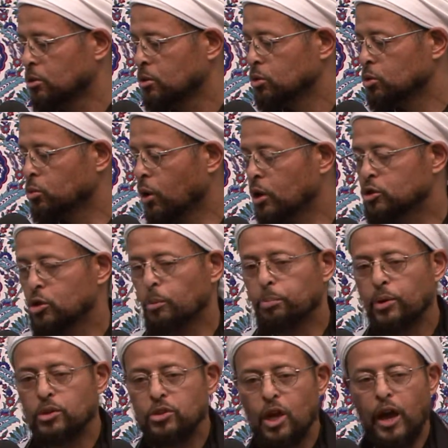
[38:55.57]
You want to
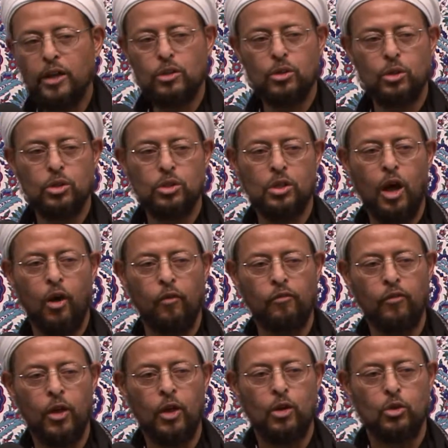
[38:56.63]
protect
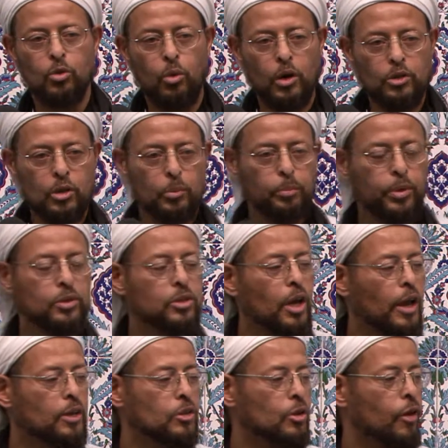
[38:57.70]
yourself. You want to
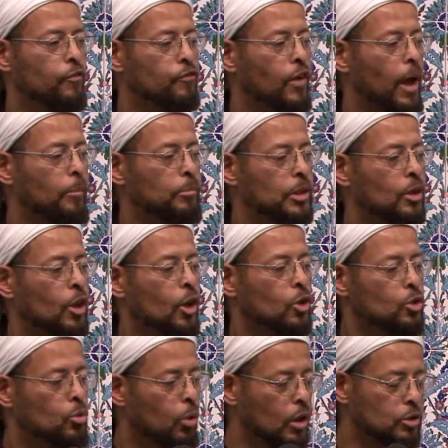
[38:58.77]
protect your family.
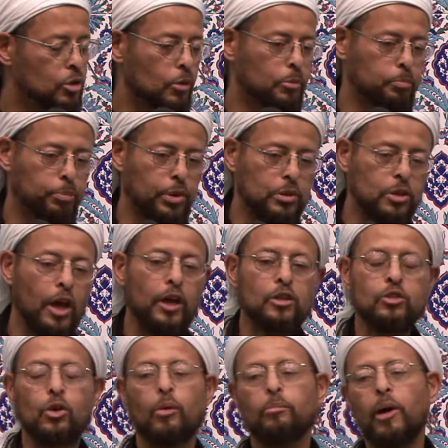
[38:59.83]
You want to
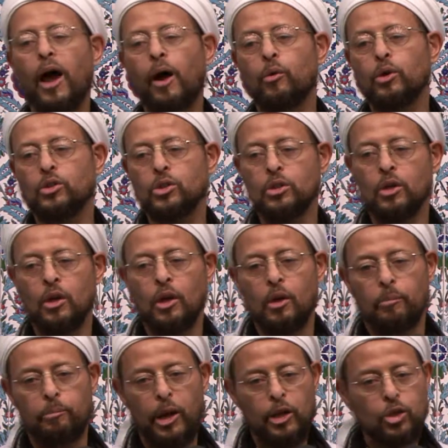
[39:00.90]
protect your marriage.
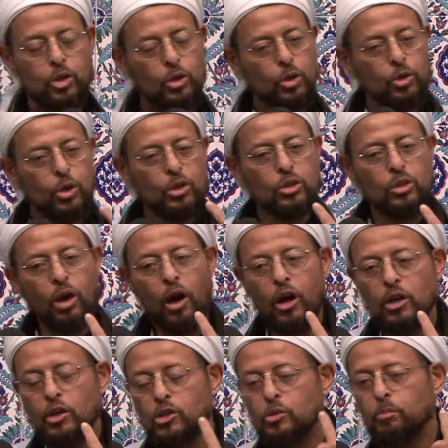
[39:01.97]
Make sure your
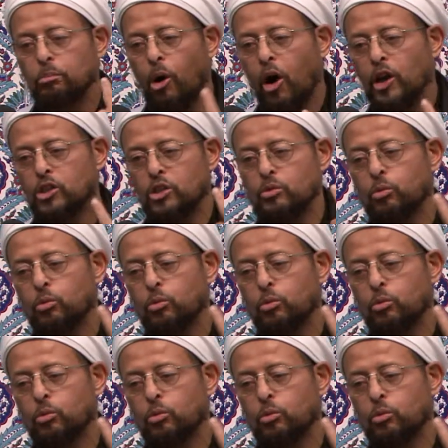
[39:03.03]
tongue is moist